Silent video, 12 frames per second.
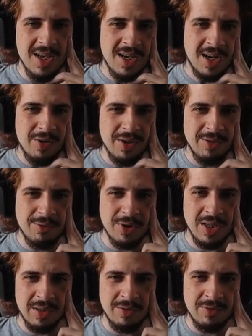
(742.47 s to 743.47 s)
Are ready for
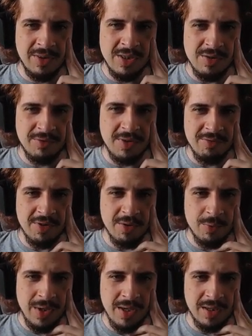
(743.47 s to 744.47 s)
another adventure far far away?